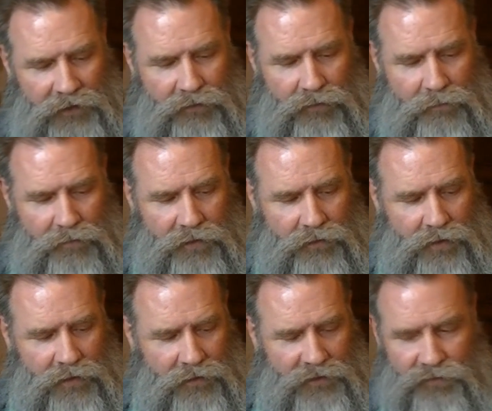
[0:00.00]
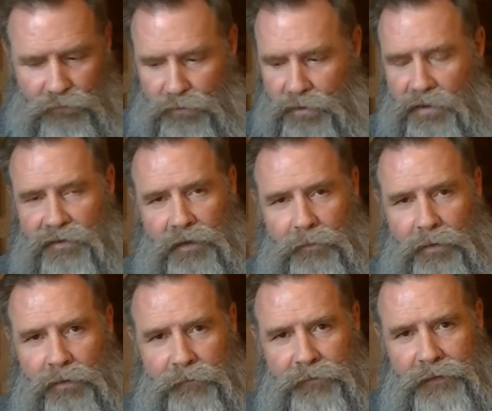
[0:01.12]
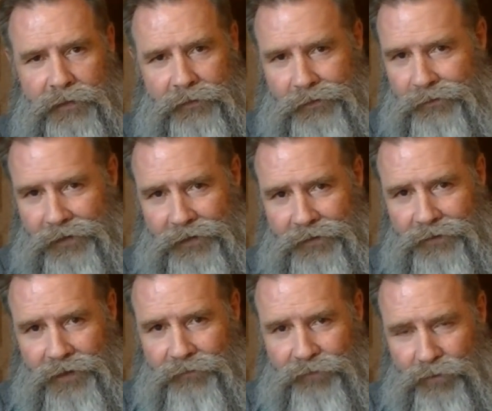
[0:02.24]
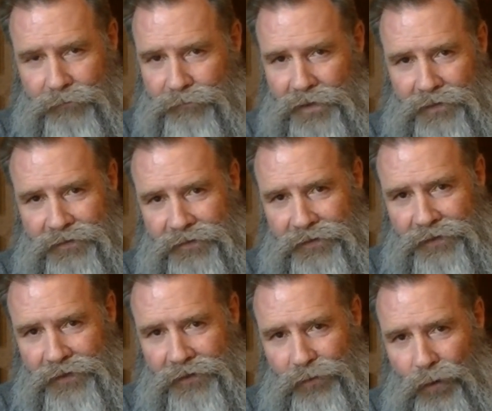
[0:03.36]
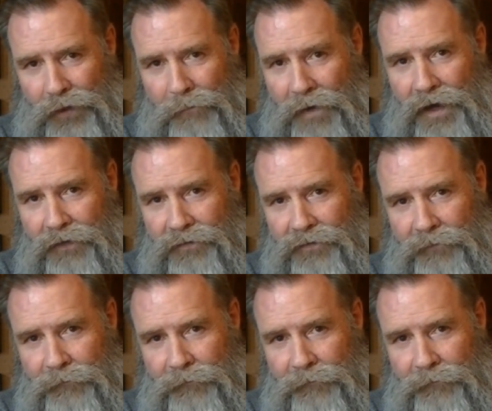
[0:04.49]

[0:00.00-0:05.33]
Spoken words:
own beard oil. It's really simple. Like I said, for 16, 20 bucks,